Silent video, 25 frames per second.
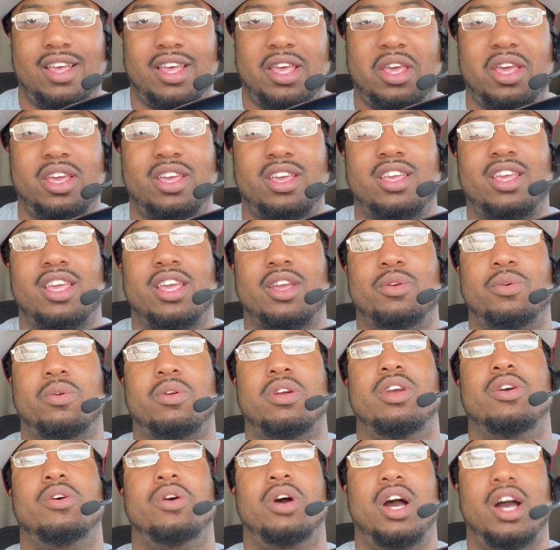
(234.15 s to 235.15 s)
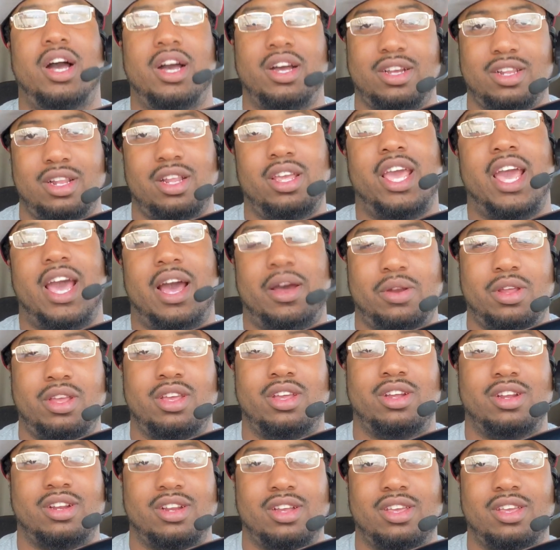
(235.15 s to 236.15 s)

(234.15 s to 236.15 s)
It can get real ugly out here.